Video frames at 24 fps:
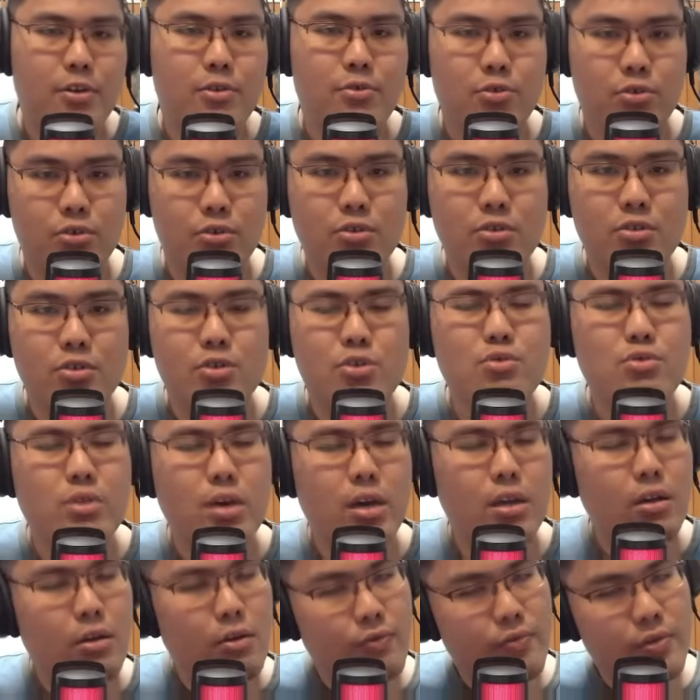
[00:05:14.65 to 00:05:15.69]
role, you
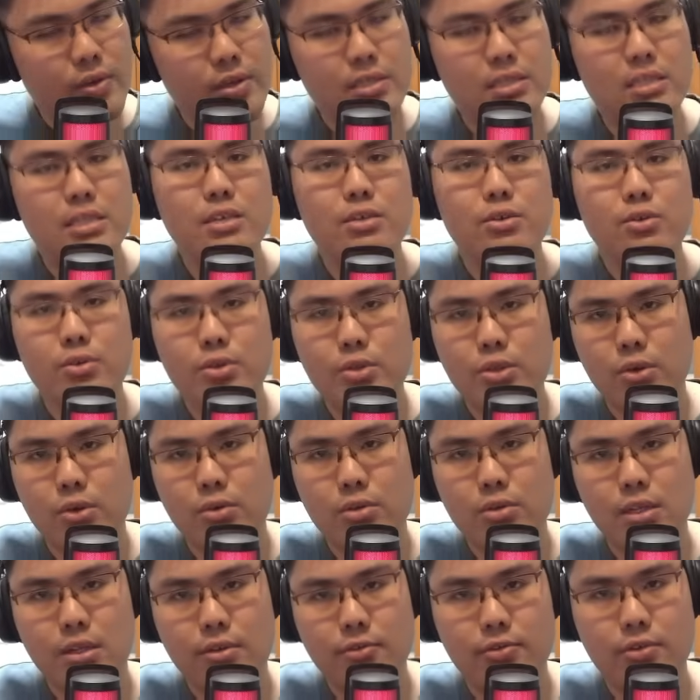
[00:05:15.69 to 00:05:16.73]
can obviously use
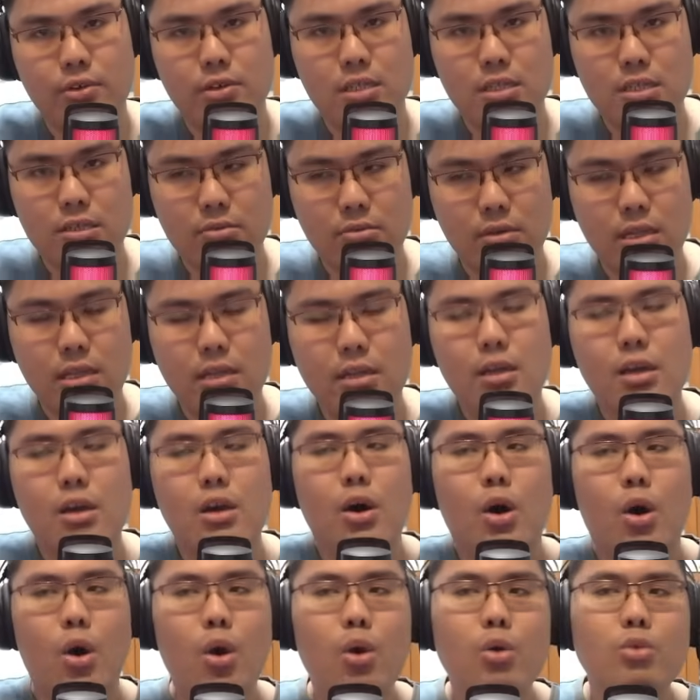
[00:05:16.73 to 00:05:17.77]
Holden for this one.
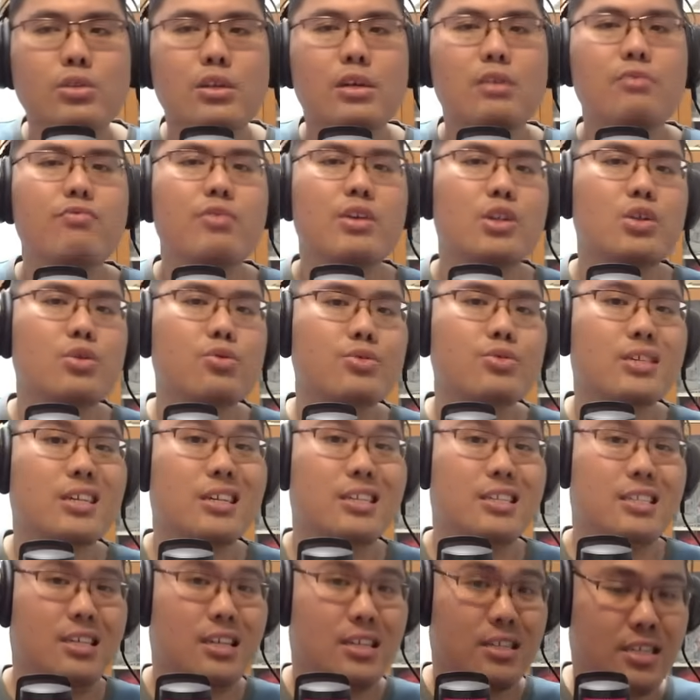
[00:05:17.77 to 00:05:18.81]
Holden
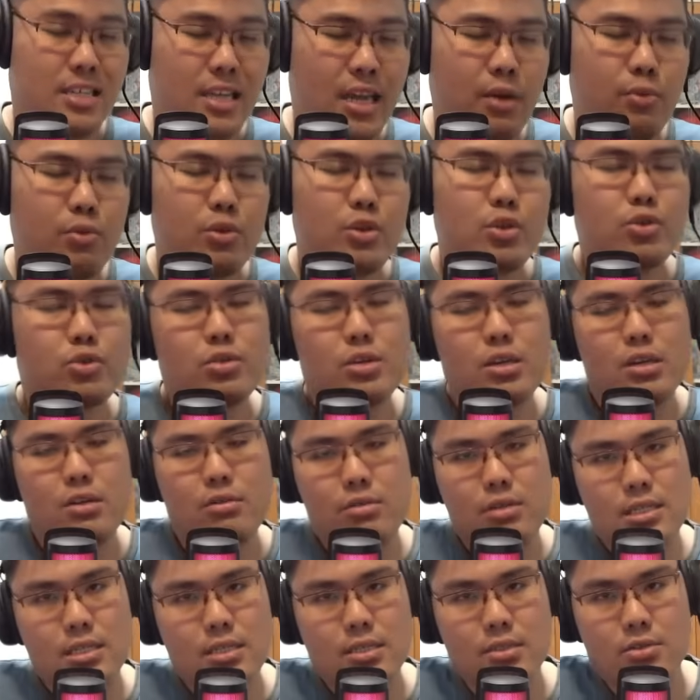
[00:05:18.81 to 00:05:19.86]
reduces the attack, which also
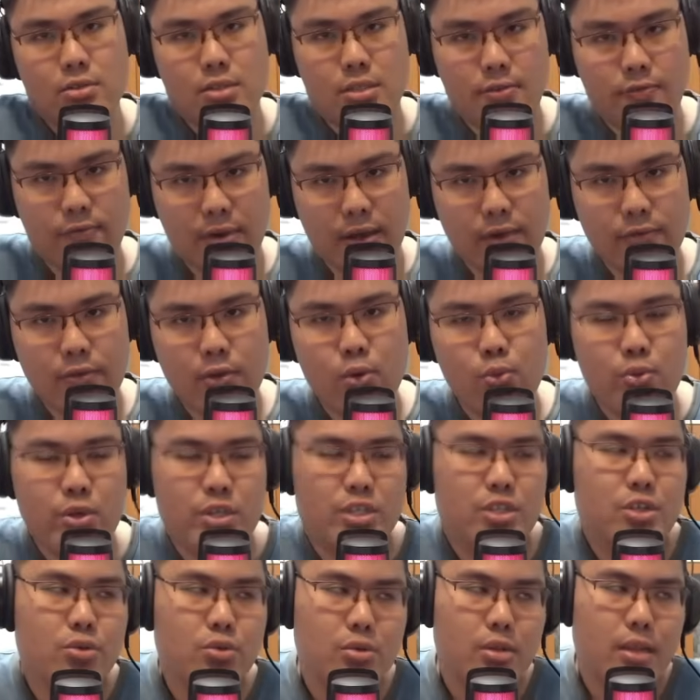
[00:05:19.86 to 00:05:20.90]
increases your survival,
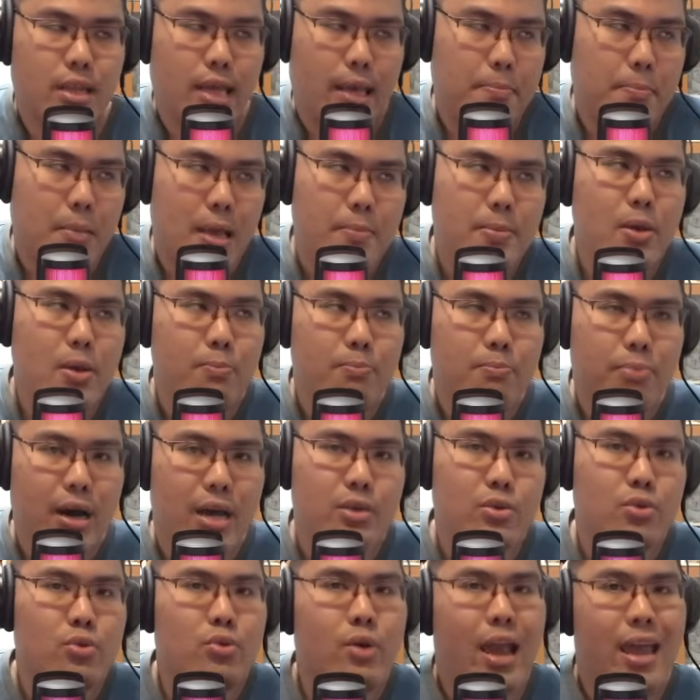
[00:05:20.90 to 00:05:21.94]
which could maybe buy
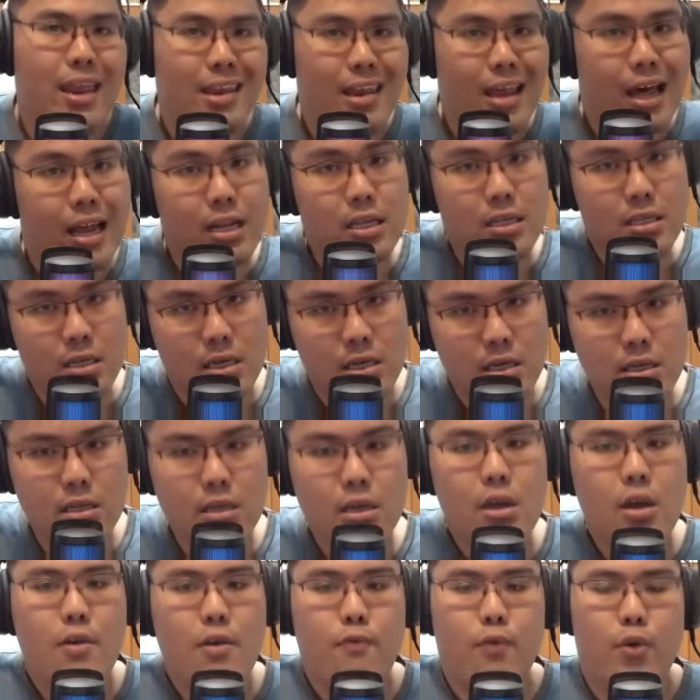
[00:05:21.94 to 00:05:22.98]
you another turn
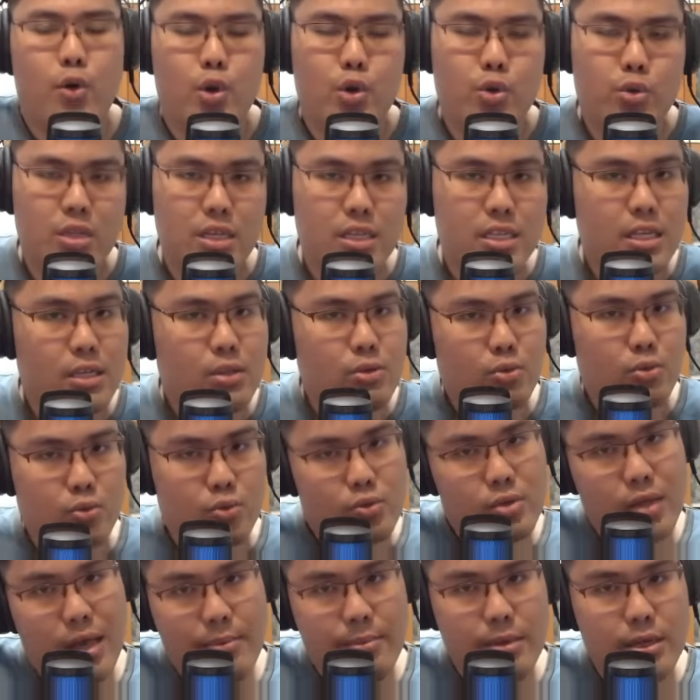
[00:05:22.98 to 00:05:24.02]
for your DiKing to
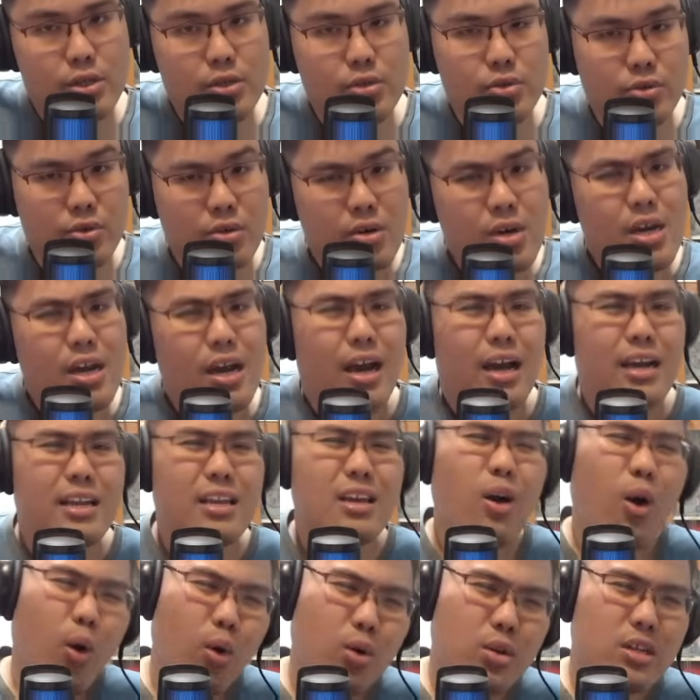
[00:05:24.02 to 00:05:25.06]
do damage. So I
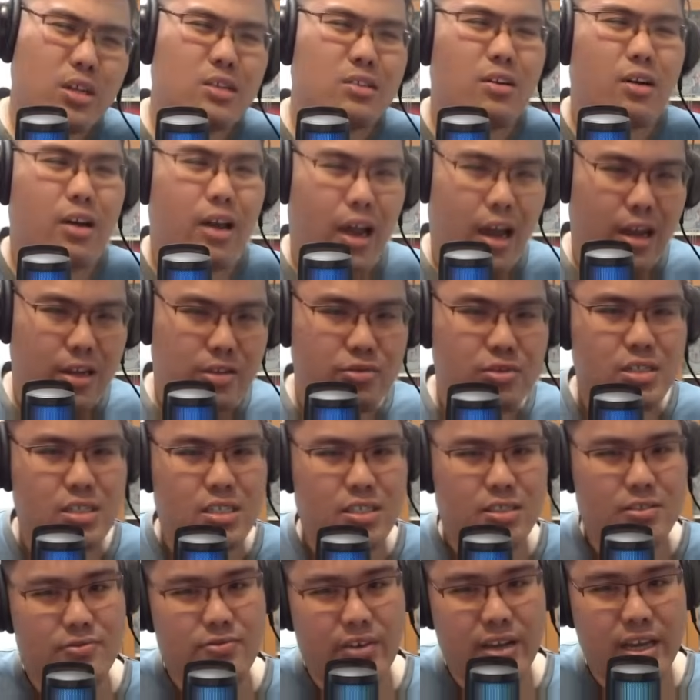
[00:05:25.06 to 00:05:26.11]
think Holden or Heinrich
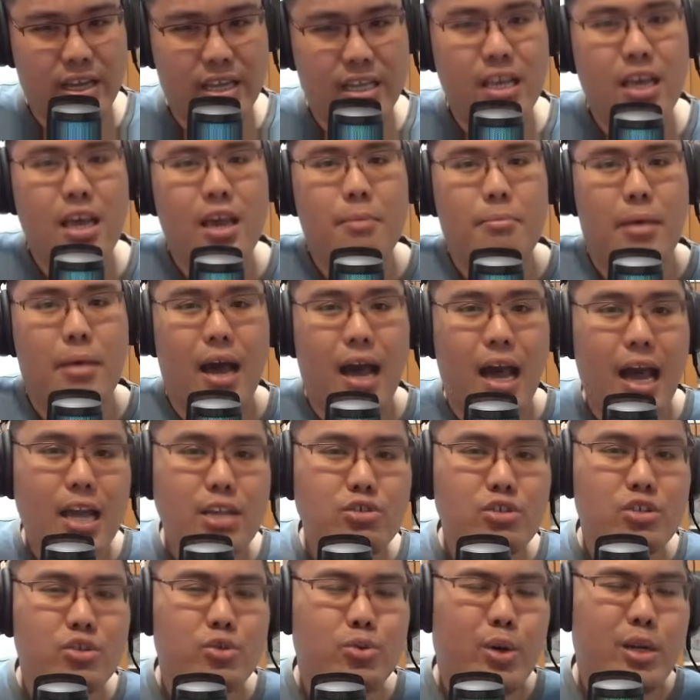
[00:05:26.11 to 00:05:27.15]
is fine, but
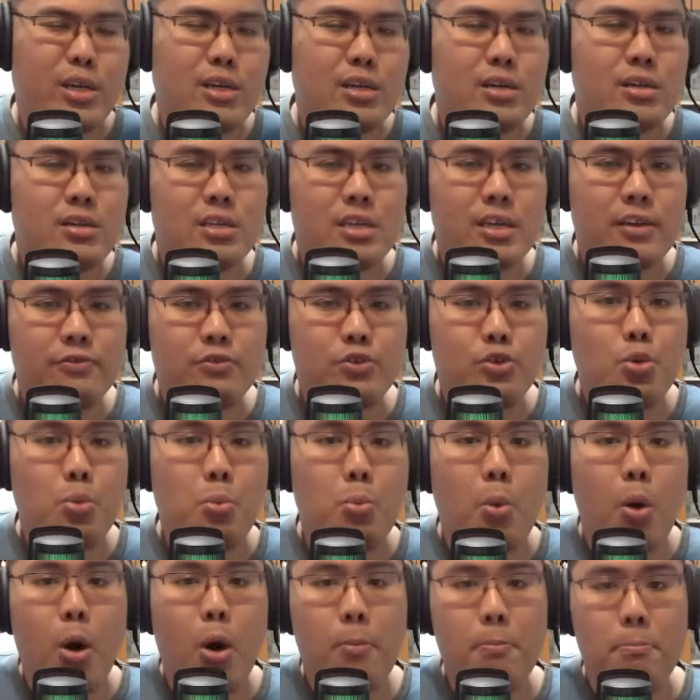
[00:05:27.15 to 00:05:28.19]
Heinrich right here gives you
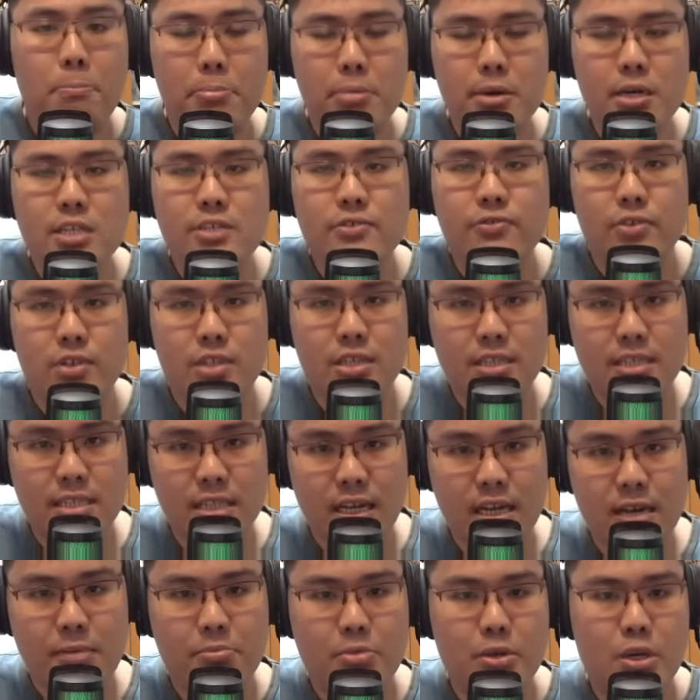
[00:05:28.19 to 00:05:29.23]
more burst for this
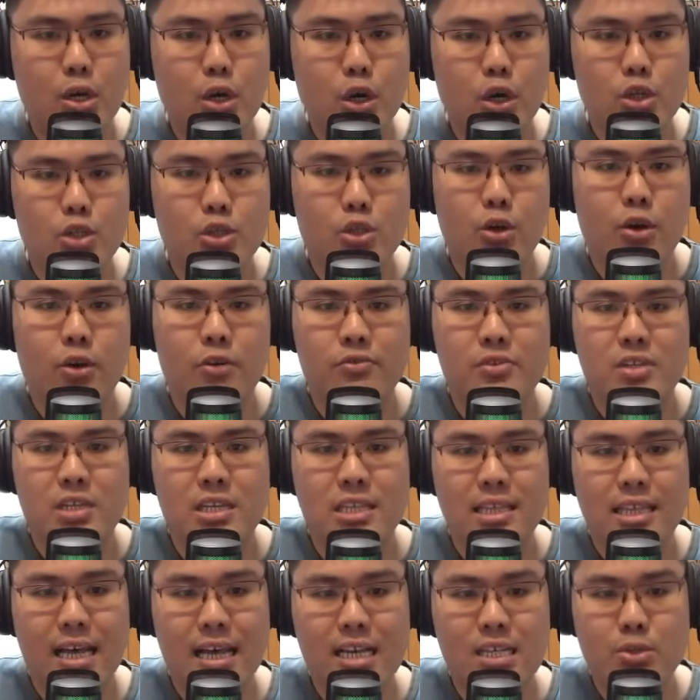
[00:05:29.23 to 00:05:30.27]
setup because of the
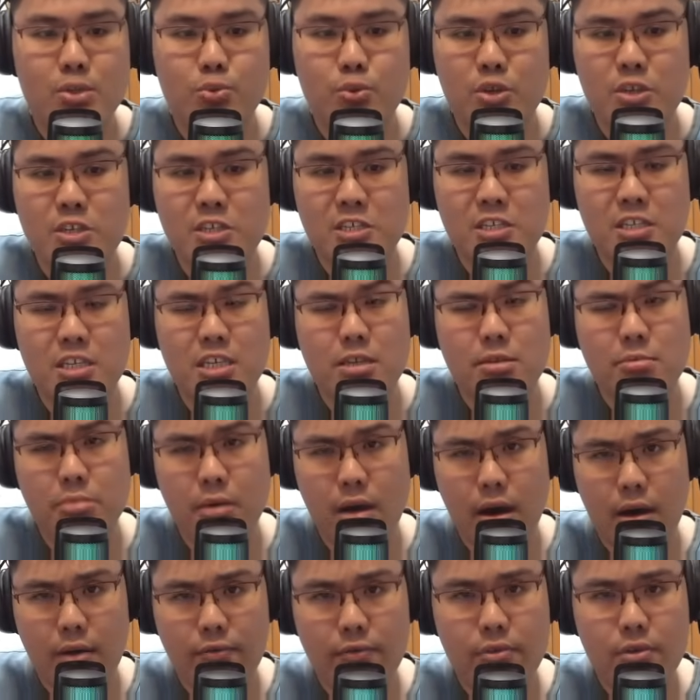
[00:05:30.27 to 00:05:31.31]
last words
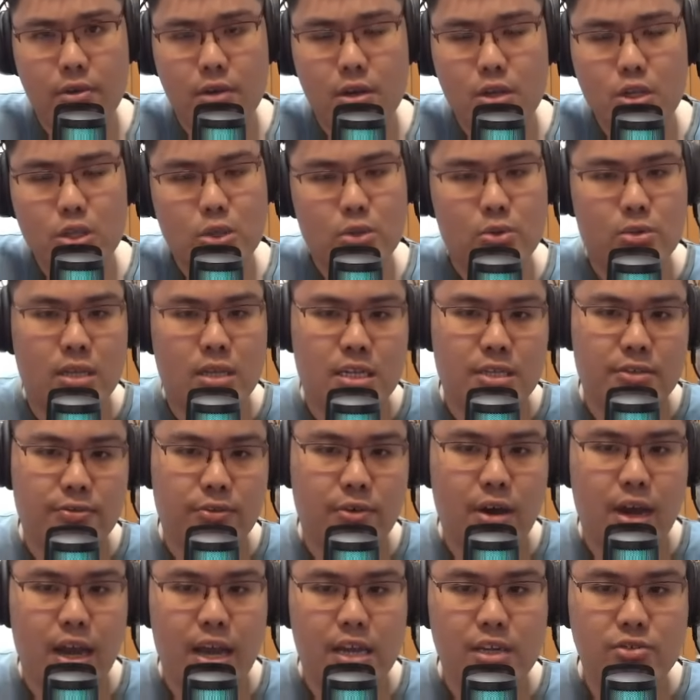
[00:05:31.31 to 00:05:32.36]
debuff. So that's
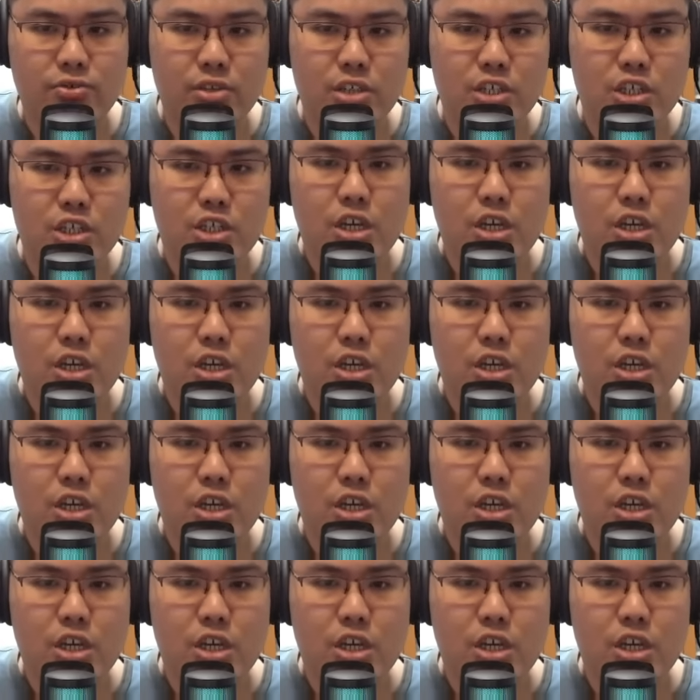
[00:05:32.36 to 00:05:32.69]
for Heinrich.